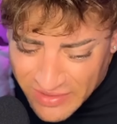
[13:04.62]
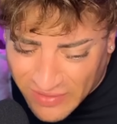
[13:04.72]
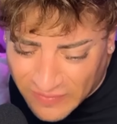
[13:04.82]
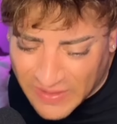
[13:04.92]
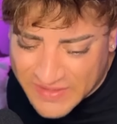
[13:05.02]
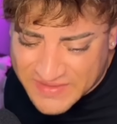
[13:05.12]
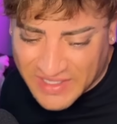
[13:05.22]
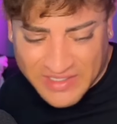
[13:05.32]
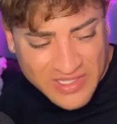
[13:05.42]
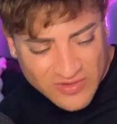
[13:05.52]
like I got a lot of
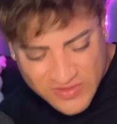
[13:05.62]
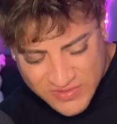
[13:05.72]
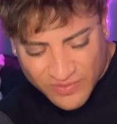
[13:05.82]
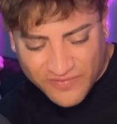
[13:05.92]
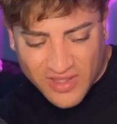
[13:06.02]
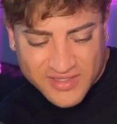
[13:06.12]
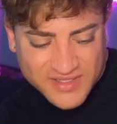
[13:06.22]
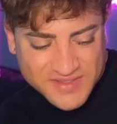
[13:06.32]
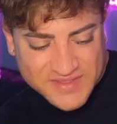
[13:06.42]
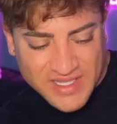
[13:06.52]
skincare. So we've
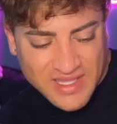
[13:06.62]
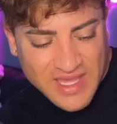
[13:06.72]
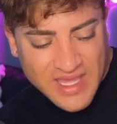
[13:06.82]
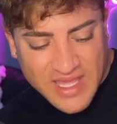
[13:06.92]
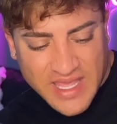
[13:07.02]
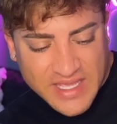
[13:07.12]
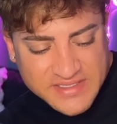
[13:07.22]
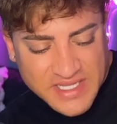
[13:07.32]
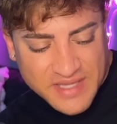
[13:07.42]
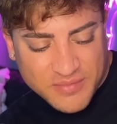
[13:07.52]
got this like
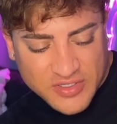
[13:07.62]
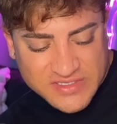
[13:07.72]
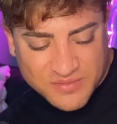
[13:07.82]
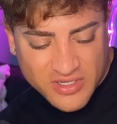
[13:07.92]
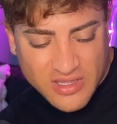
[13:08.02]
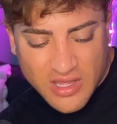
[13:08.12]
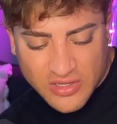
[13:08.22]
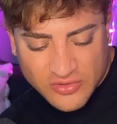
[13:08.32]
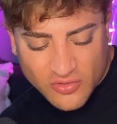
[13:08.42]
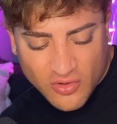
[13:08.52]
antiperspirant
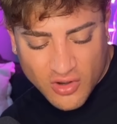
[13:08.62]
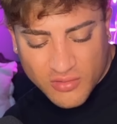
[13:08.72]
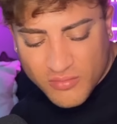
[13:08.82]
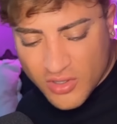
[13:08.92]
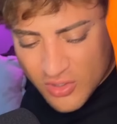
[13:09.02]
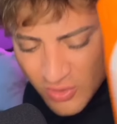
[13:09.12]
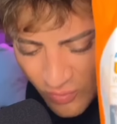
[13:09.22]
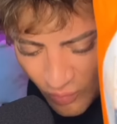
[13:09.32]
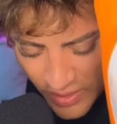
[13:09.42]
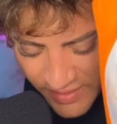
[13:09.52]
underarm
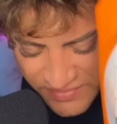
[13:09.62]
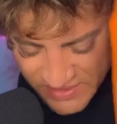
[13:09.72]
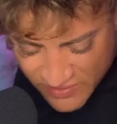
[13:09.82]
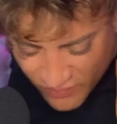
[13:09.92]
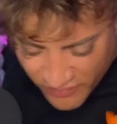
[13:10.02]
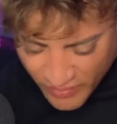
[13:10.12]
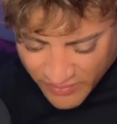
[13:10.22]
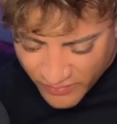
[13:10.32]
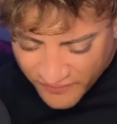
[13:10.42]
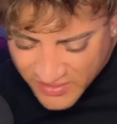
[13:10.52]
wipes. And then we
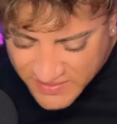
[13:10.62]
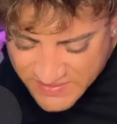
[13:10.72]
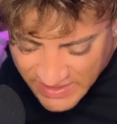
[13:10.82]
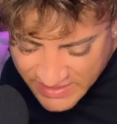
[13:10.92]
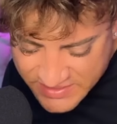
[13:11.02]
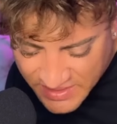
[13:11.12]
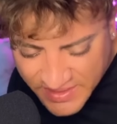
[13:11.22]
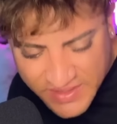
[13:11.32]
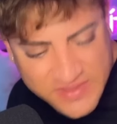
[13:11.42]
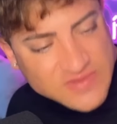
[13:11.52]
wait, we've got these
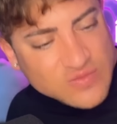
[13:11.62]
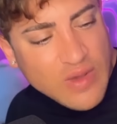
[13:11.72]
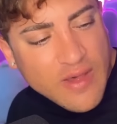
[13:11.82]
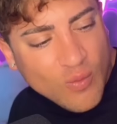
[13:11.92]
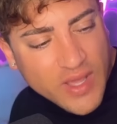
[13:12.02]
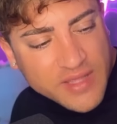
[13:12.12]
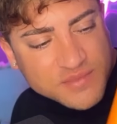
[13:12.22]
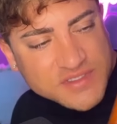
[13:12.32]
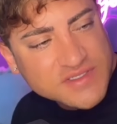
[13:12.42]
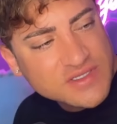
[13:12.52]
anti-sweat
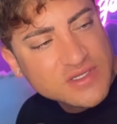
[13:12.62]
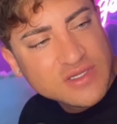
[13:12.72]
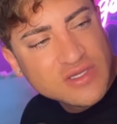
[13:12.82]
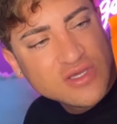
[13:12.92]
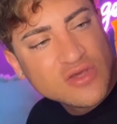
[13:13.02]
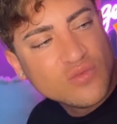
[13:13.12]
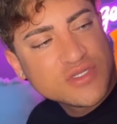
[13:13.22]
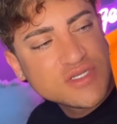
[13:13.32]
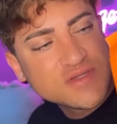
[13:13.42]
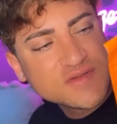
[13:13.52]
wipes,
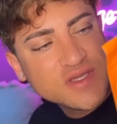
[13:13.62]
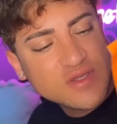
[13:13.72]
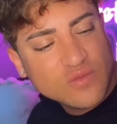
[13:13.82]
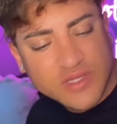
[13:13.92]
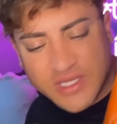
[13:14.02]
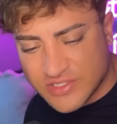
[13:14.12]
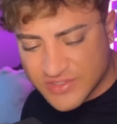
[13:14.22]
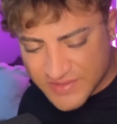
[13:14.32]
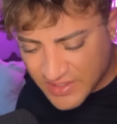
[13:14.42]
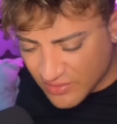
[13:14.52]
which is like really
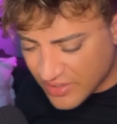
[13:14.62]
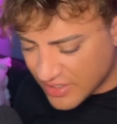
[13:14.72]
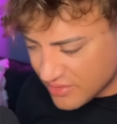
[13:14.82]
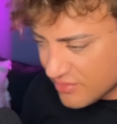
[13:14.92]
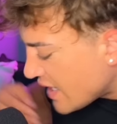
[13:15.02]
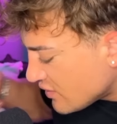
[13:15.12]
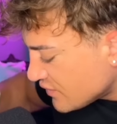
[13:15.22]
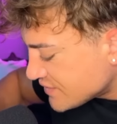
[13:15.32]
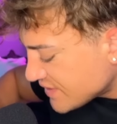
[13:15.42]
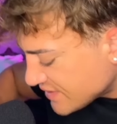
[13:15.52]
interesting. Okay. And it
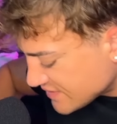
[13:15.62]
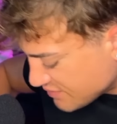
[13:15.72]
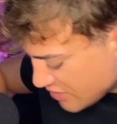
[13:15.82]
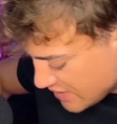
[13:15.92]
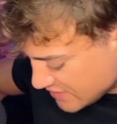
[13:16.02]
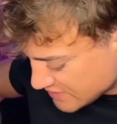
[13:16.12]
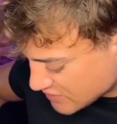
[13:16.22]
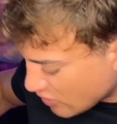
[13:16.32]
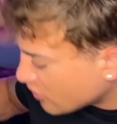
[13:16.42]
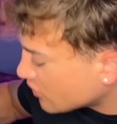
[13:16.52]
looks like this brand is
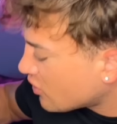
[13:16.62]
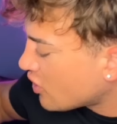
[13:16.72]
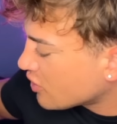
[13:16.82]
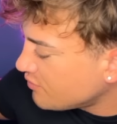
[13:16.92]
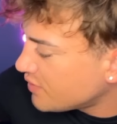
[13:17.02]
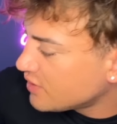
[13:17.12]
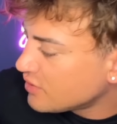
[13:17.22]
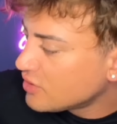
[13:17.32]
called Carp.